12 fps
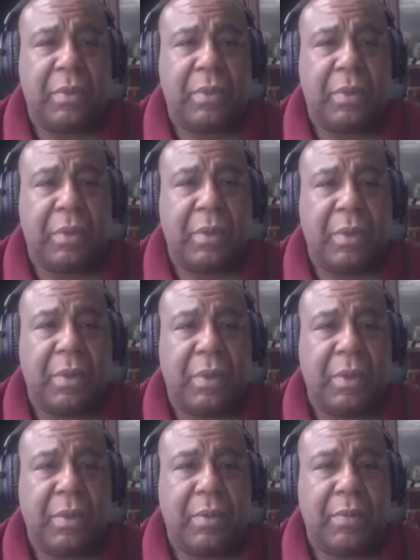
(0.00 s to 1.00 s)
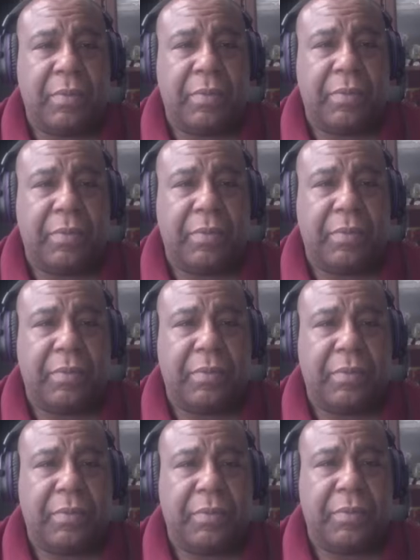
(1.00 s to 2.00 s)

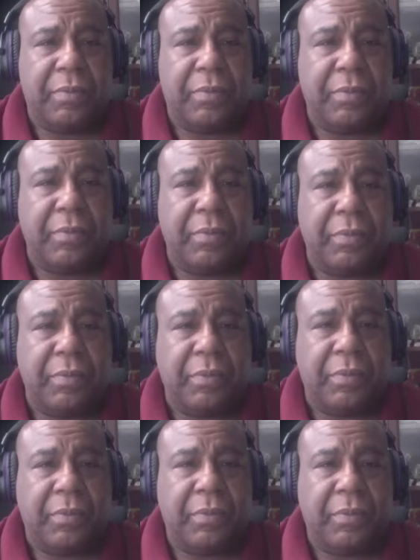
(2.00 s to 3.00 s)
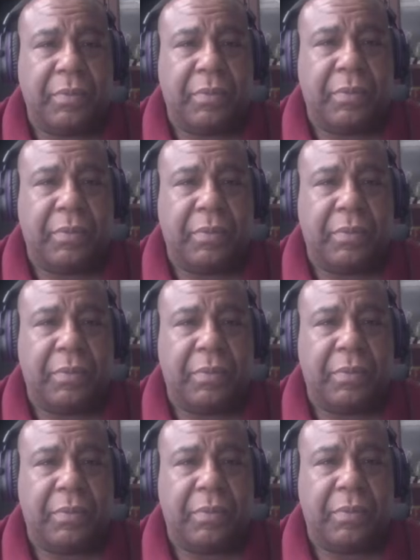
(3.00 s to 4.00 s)

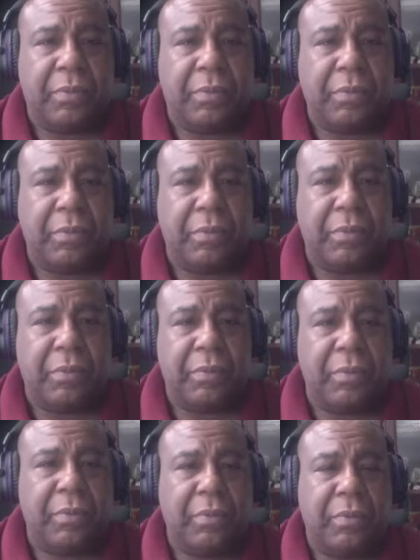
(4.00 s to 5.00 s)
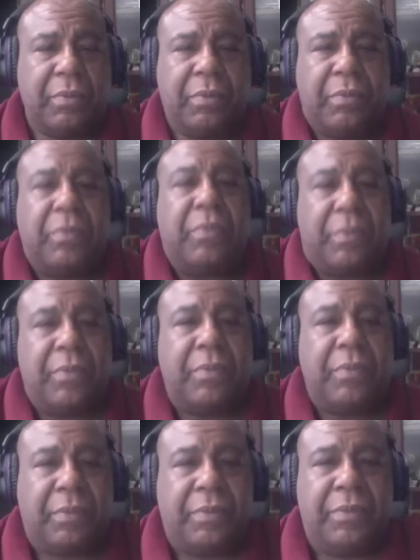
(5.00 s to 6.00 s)

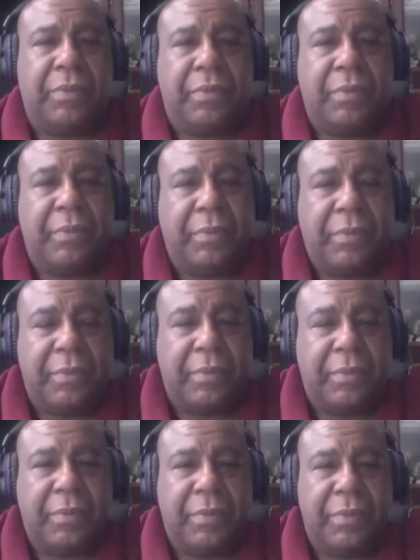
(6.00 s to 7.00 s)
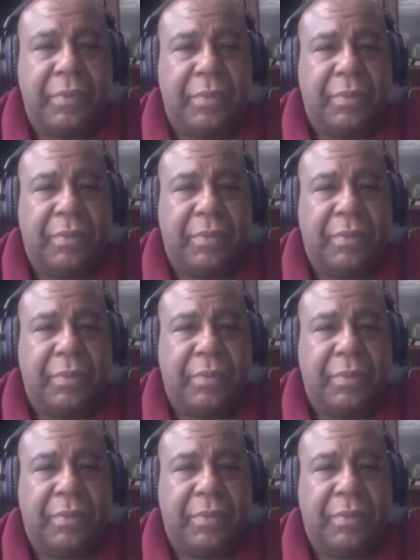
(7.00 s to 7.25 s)
(not speaking)